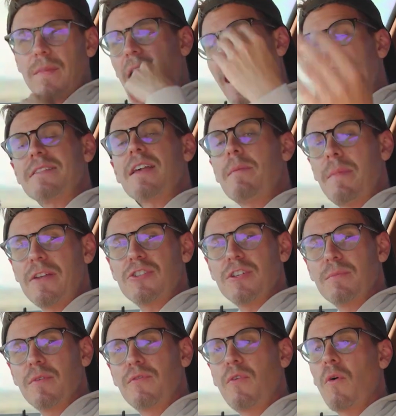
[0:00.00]
As I mentioned
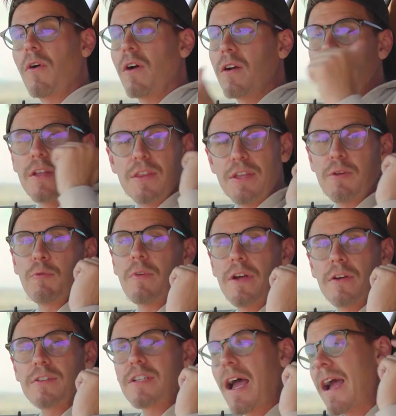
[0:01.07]
before, the
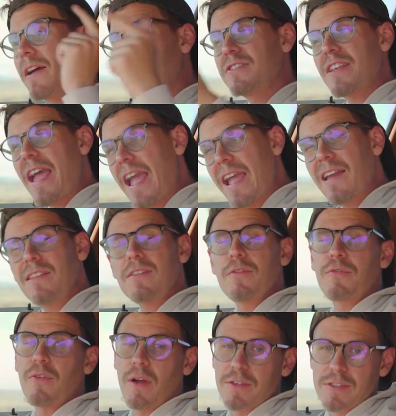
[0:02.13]
rear tires and the
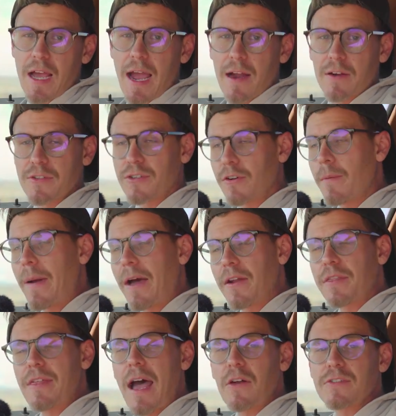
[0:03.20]
front tires are about
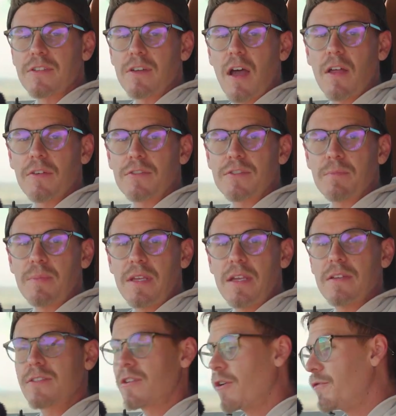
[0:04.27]
$1,000 a
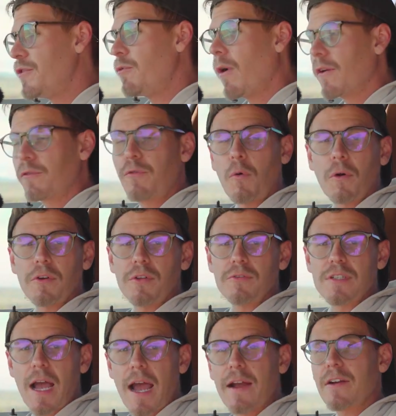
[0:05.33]
piece, so if you want 4 new
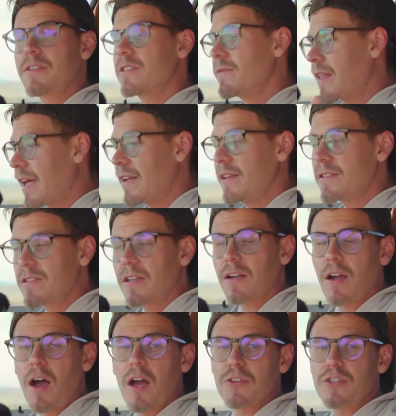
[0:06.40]
tires, that is going to
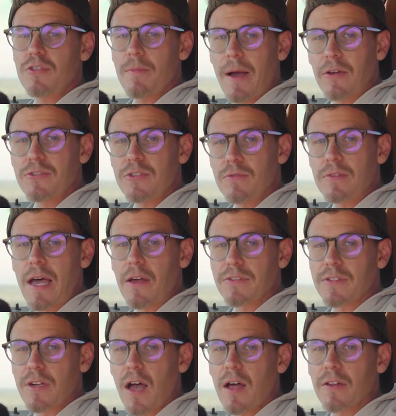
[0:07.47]
cost you about
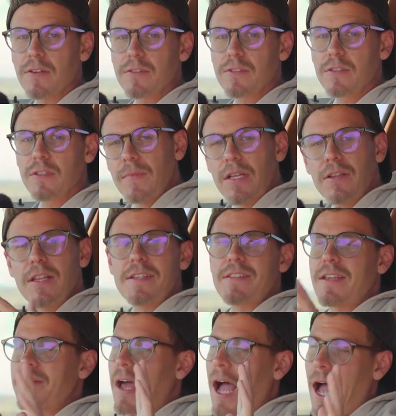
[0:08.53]
$2,000.
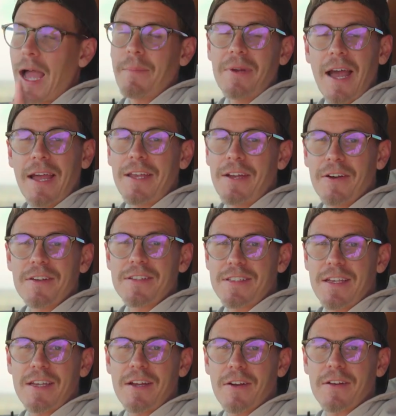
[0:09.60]
Listen, I'm not here to
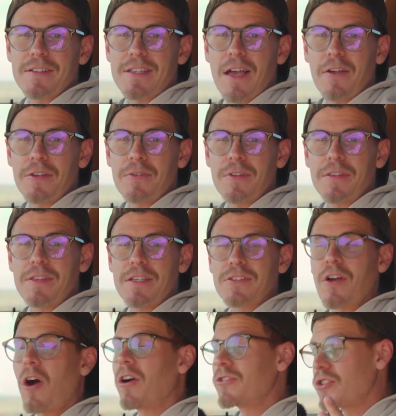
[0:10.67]
sit here and tell you that these
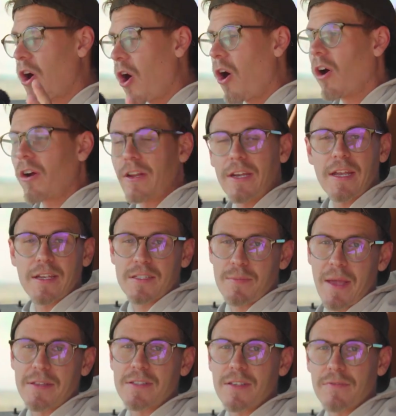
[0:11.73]
cars aren't
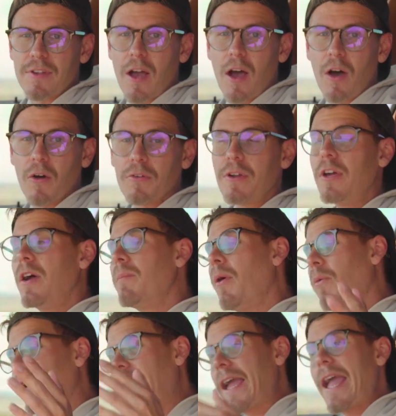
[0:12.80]
expensive to own. But
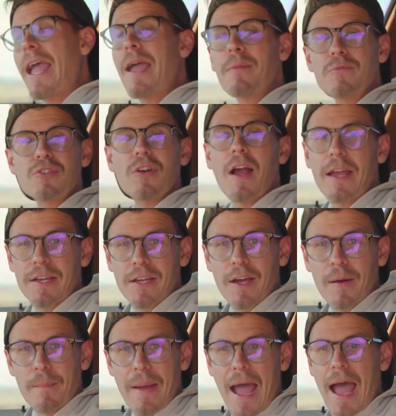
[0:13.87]
what I am trying to
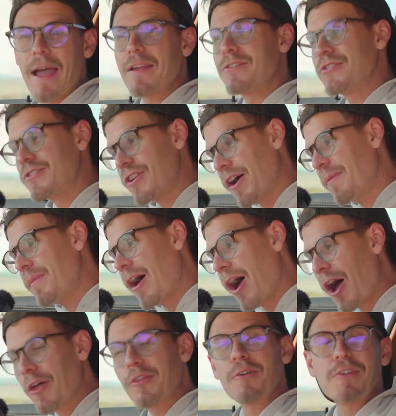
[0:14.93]
combat is some
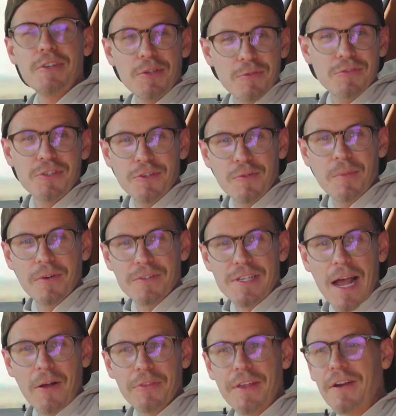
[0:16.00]
other YouTubers
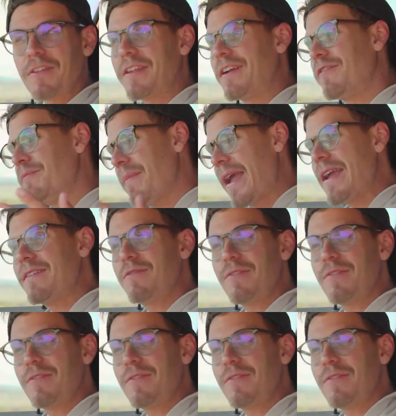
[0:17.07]
out there that have made